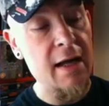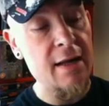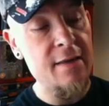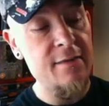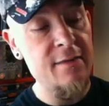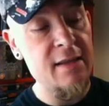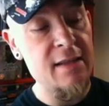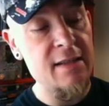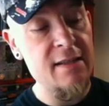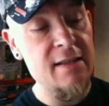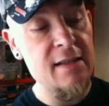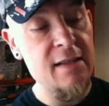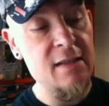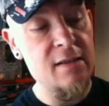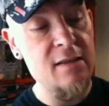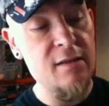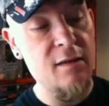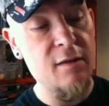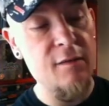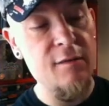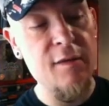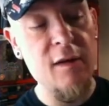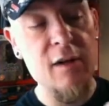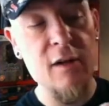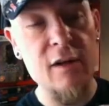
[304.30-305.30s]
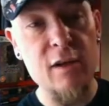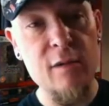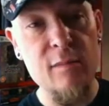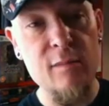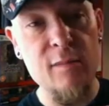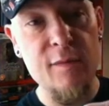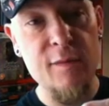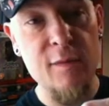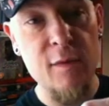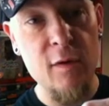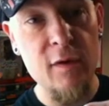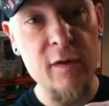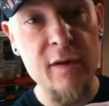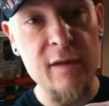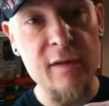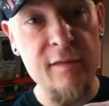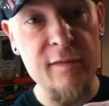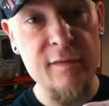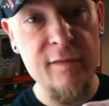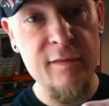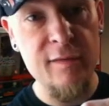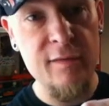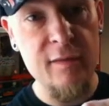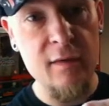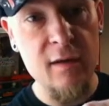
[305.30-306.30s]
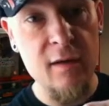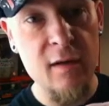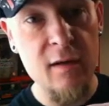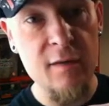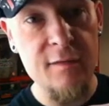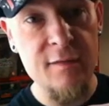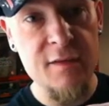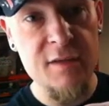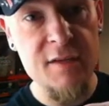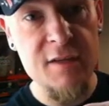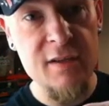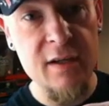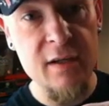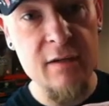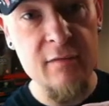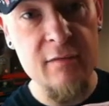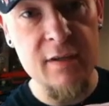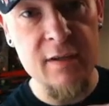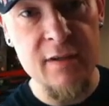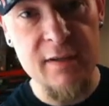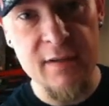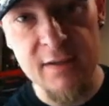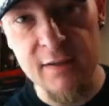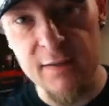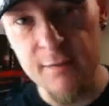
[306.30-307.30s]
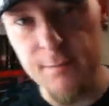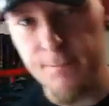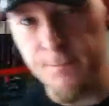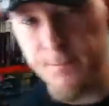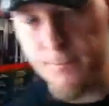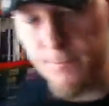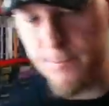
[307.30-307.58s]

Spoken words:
and this is Volume 5 of the series.